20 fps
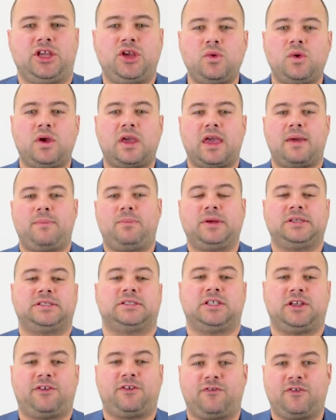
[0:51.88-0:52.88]
U K
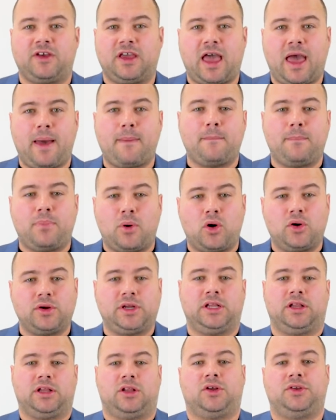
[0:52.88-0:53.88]
business figure born
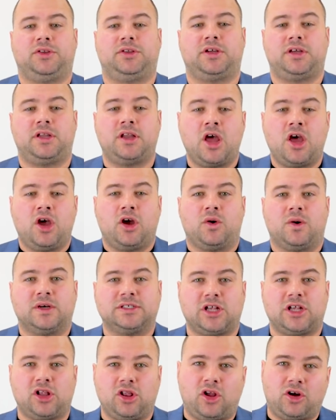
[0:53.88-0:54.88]
in London who
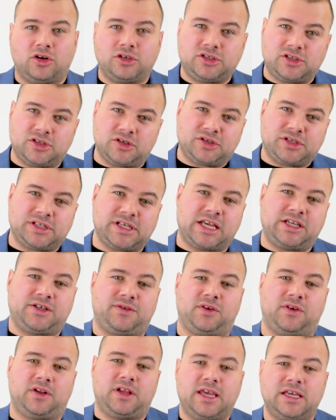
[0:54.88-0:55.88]
has a long
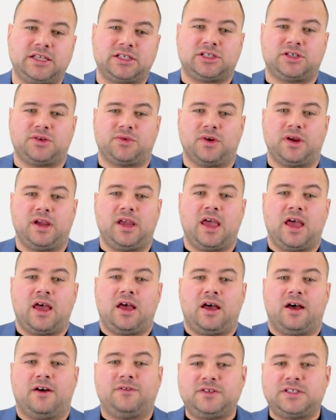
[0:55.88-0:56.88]
successful history
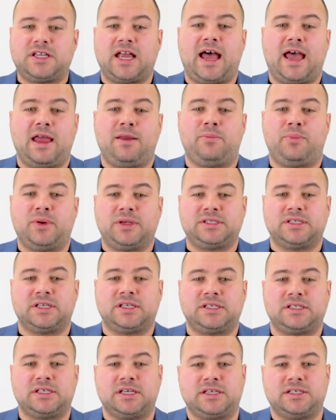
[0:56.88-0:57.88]
of starting
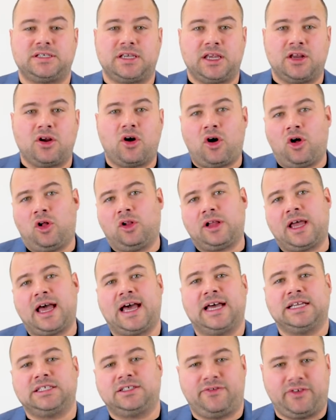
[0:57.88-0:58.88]
businesses in all
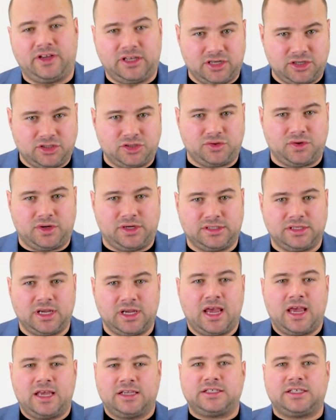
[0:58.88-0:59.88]
kinds of industries.
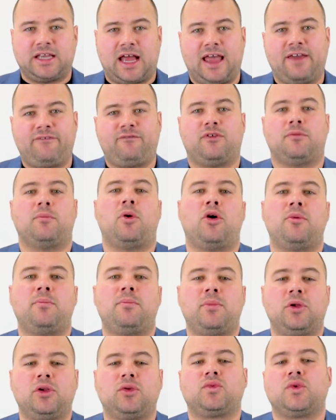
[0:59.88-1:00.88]
Starting from
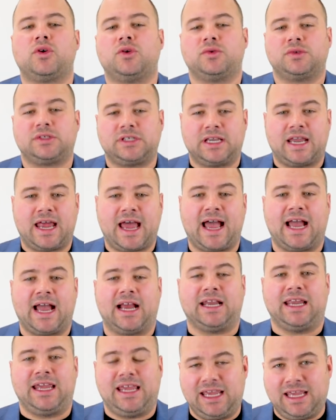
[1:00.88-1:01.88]
humble roots in
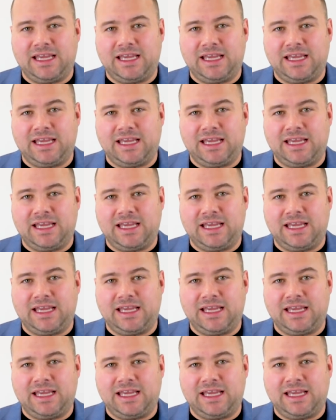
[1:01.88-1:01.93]
Hackney,